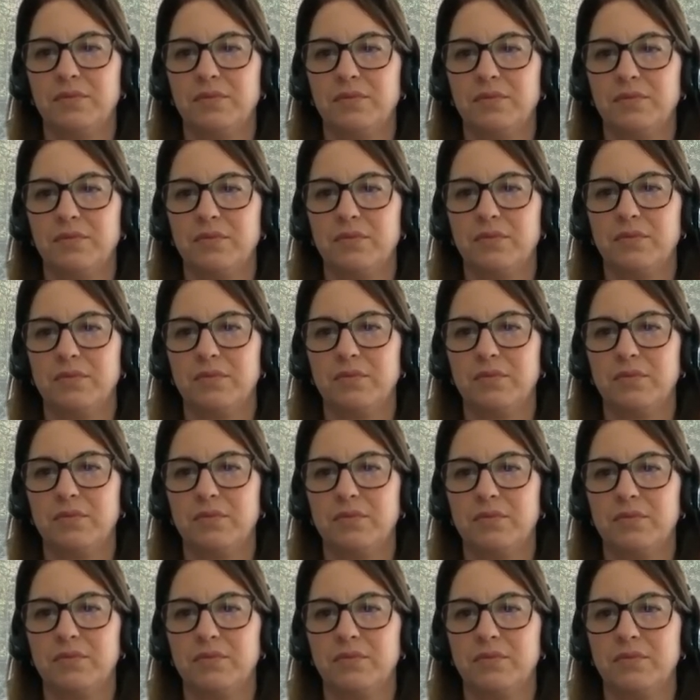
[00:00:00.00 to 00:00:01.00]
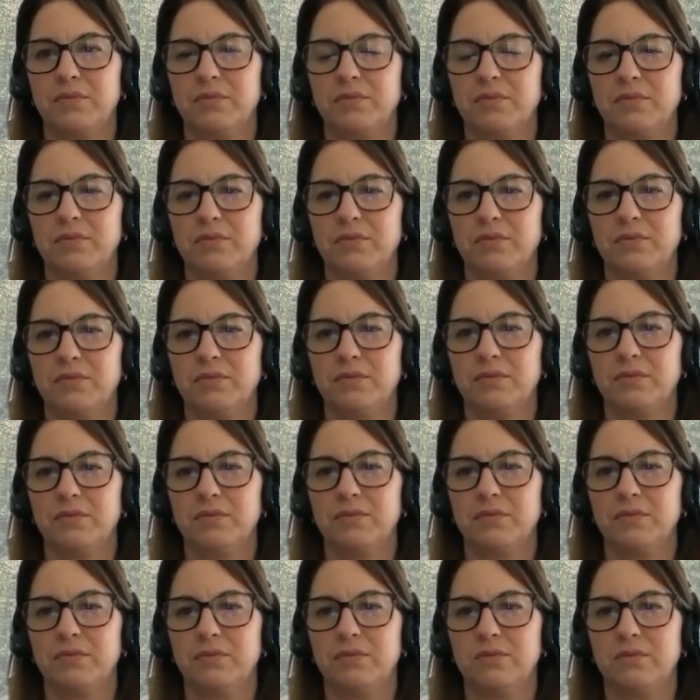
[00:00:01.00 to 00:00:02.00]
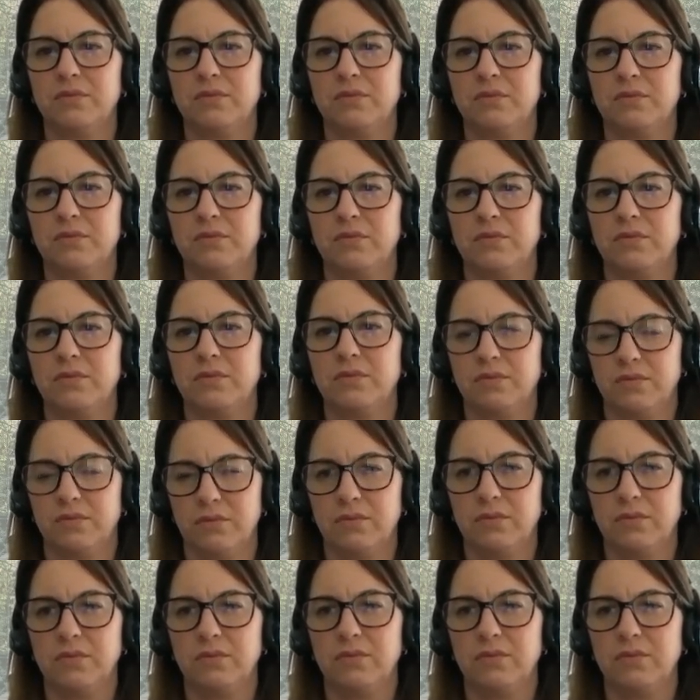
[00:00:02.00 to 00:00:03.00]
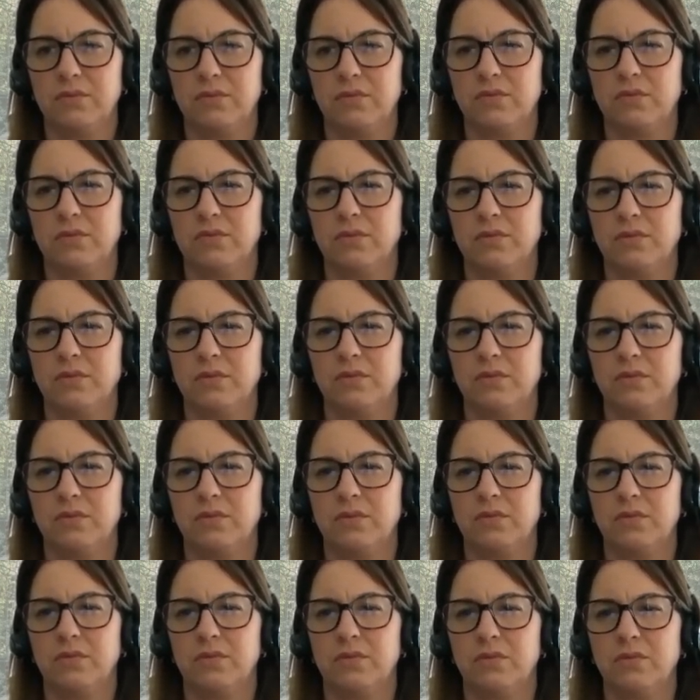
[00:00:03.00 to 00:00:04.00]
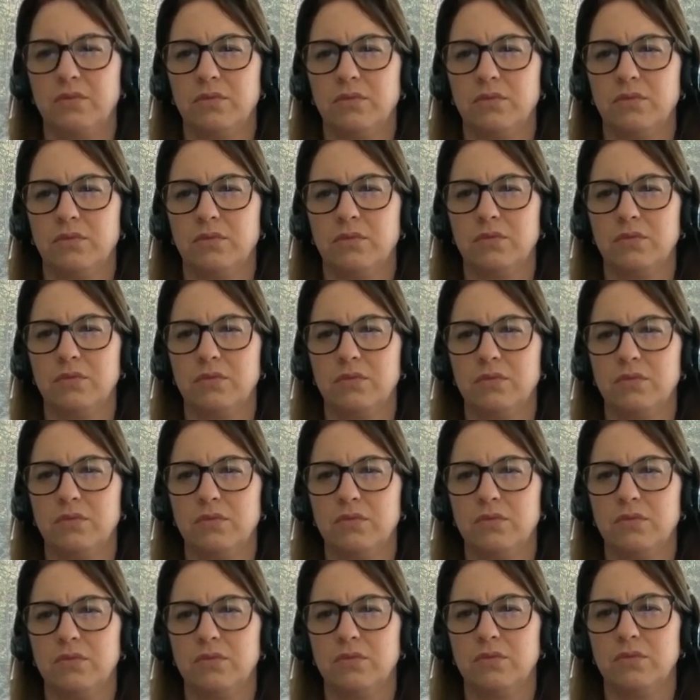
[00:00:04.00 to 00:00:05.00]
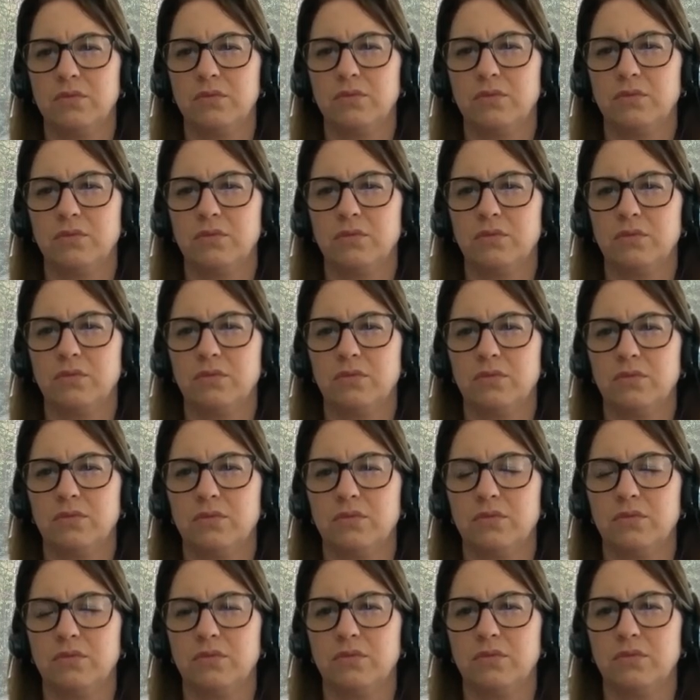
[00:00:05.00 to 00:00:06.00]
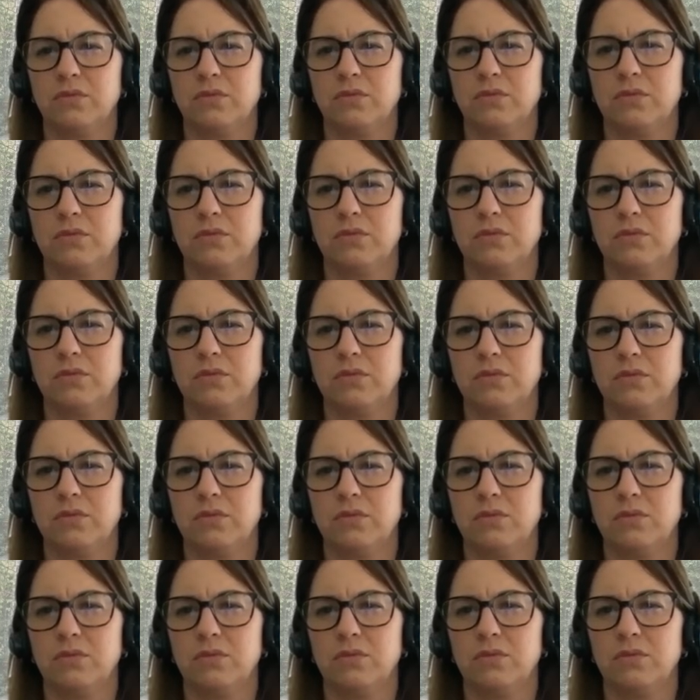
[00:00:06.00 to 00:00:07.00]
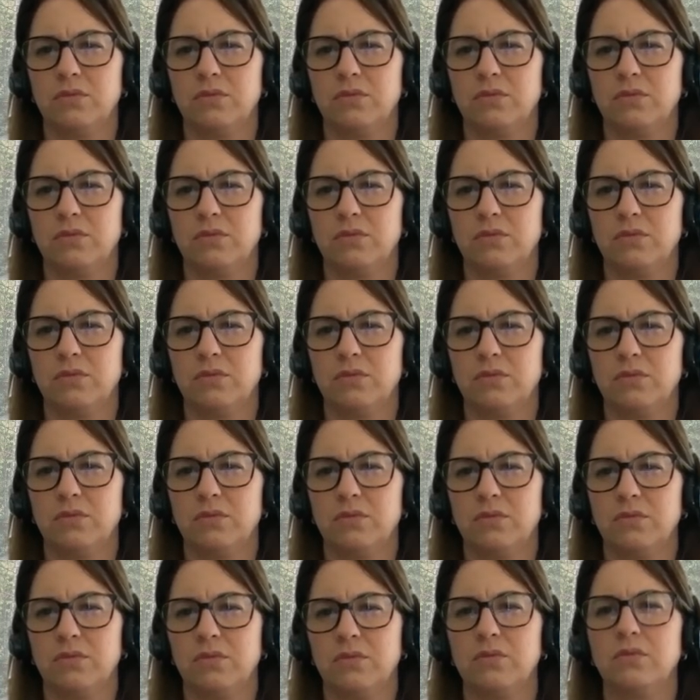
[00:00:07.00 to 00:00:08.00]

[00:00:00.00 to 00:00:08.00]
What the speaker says: [no speech]